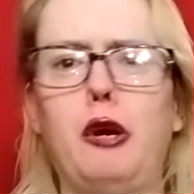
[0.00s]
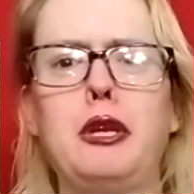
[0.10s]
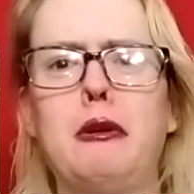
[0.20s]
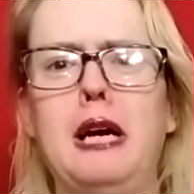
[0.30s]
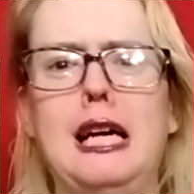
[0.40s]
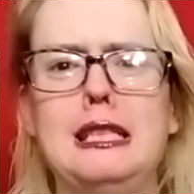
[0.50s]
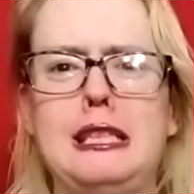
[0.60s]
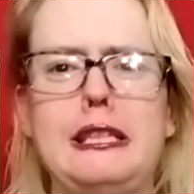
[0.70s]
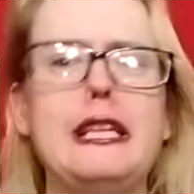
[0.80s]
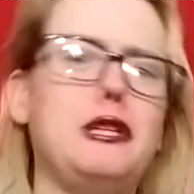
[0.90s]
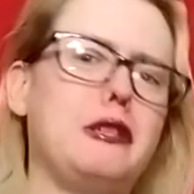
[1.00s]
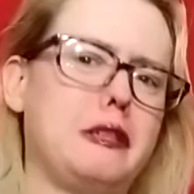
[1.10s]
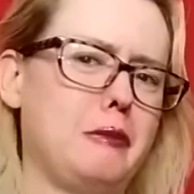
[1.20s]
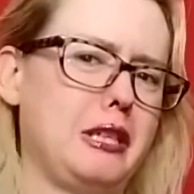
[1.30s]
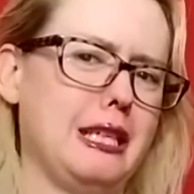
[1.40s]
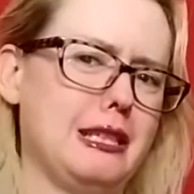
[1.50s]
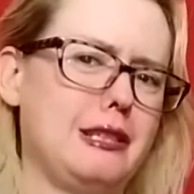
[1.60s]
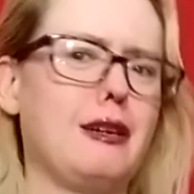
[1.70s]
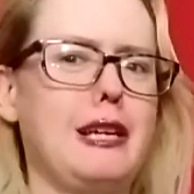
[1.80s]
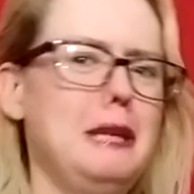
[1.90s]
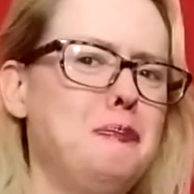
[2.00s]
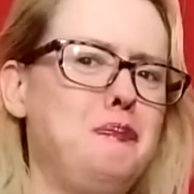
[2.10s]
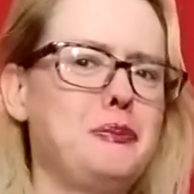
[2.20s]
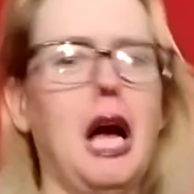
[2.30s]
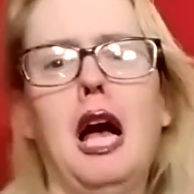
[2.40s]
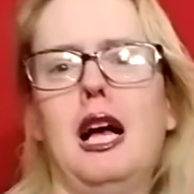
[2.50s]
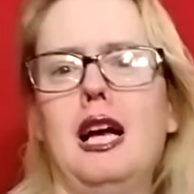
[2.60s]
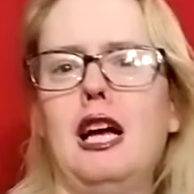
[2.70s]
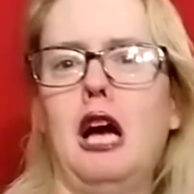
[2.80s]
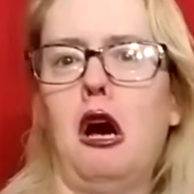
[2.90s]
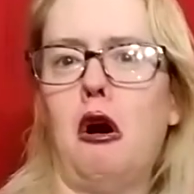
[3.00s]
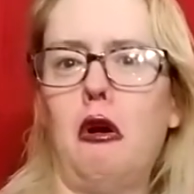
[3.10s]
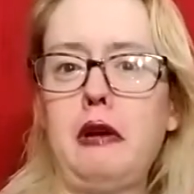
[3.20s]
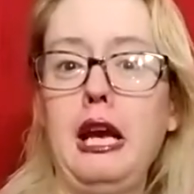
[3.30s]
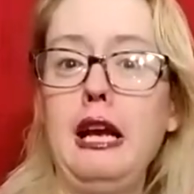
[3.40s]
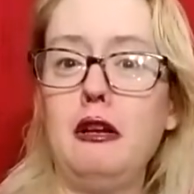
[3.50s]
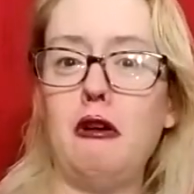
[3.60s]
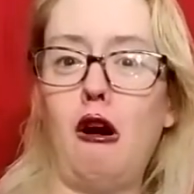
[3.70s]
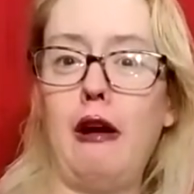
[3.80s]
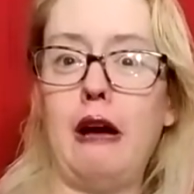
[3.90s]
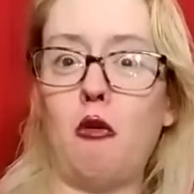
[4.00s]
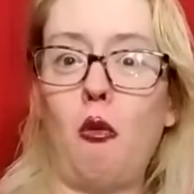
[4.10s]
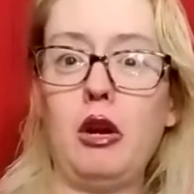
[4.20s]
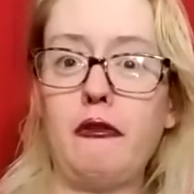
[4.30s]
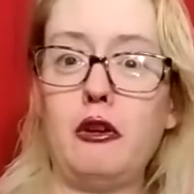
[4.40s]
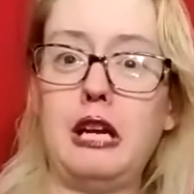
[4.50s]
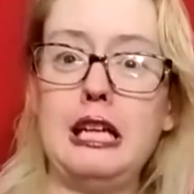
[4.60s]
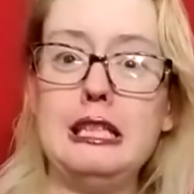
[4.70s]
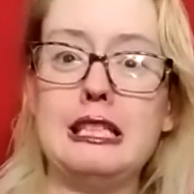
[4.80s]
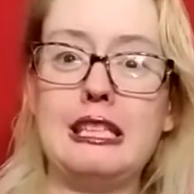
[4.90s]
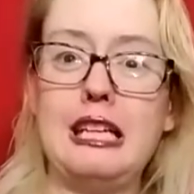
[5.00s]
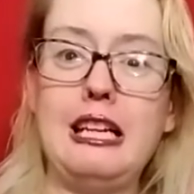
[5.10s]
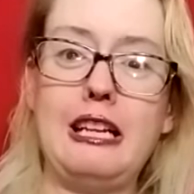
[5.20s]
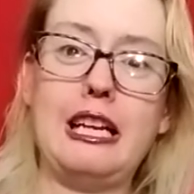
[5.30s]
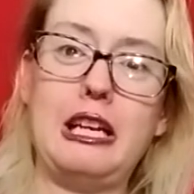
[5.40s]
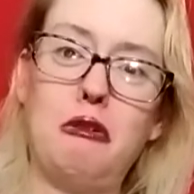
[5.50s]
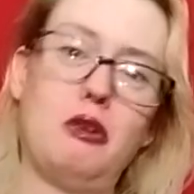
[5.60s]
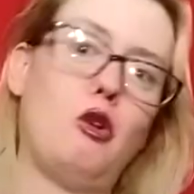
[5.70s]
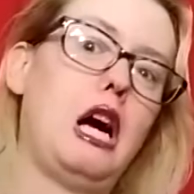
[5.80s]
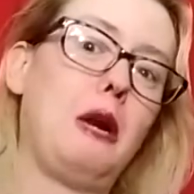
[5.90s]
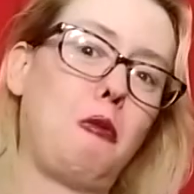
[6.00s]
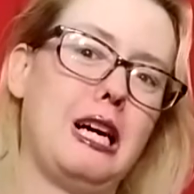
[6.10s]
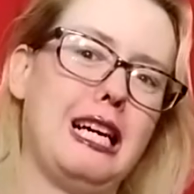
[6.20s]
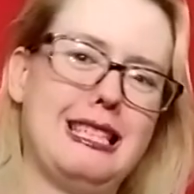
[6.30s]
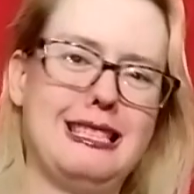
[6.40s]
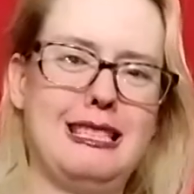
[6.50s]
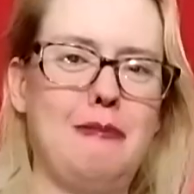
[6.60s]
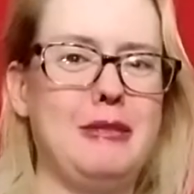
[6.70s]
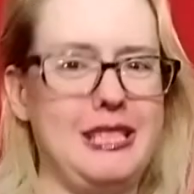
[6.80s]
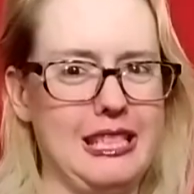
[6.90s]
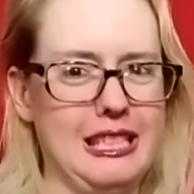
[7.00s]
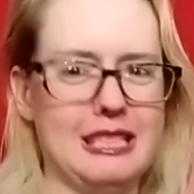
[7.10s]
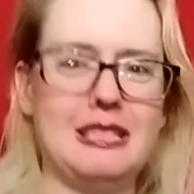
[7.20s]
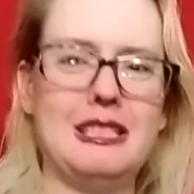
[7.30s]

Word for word: you at and teach you some things. Okay? Okay. Y'all have a wonderful night, and thank you. revoir, Missy.